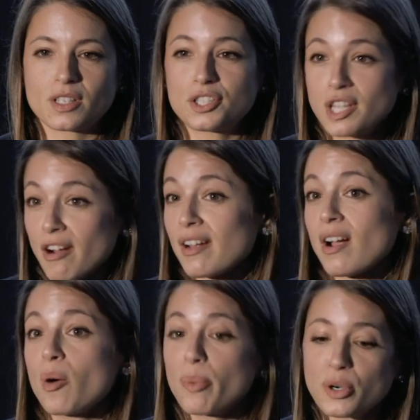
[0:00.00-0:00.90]

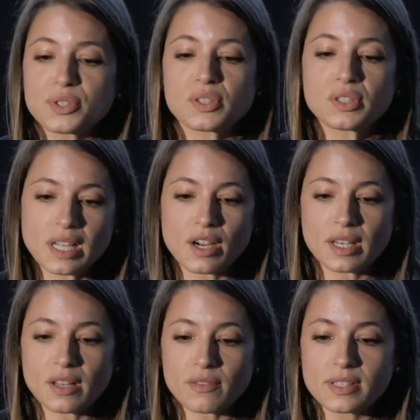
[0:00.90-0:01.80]
Sharing our personal
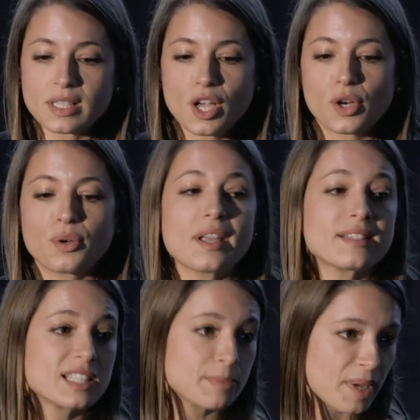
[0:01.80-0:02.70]
narratives
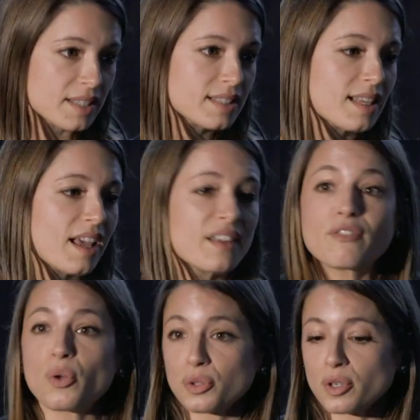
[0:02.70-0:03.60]
creates space and
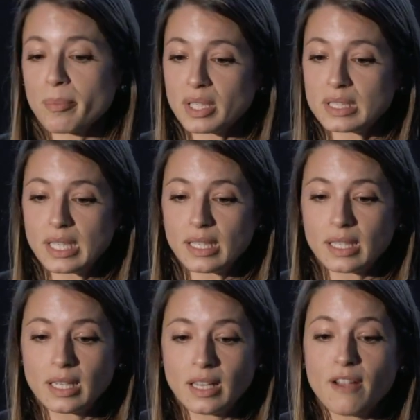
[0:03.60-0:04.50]
vulnerability
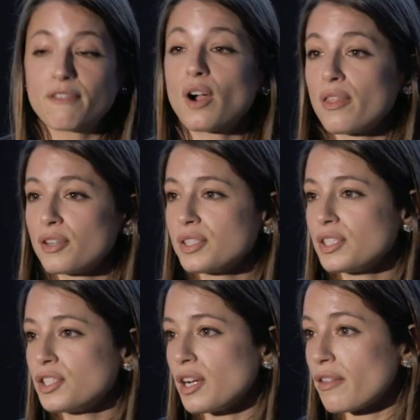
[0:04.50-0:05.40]
for others
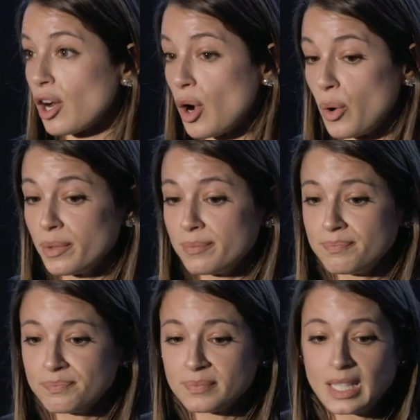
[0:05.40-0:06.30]
to share their own,
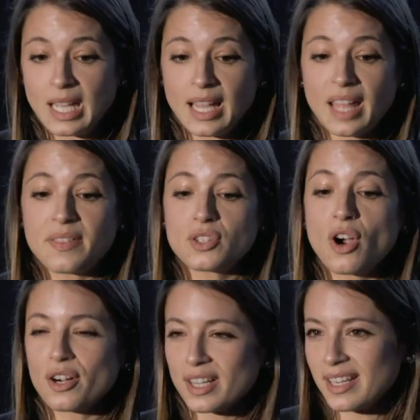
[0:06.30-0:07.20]
and this
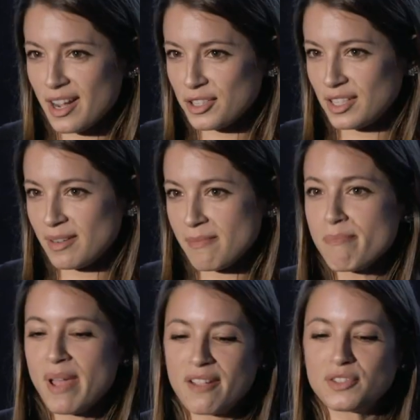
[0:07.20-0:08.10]
heart connection
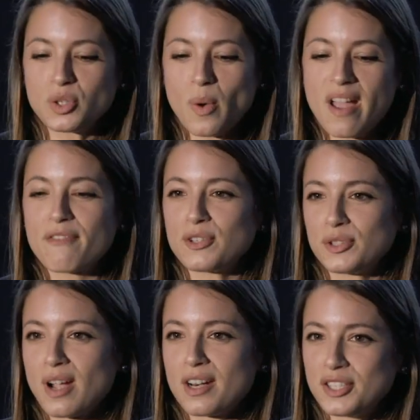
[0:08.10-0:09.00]
paves the way for
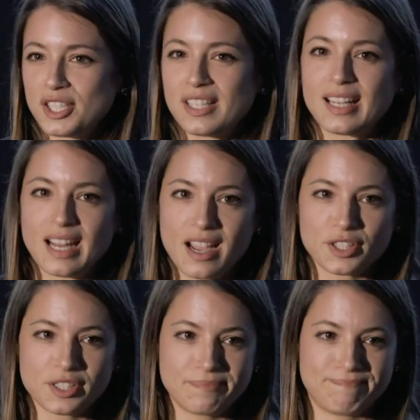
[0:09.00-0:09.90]
strategy and
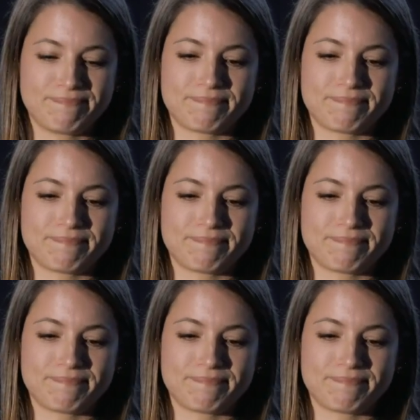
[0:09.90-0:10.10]
action.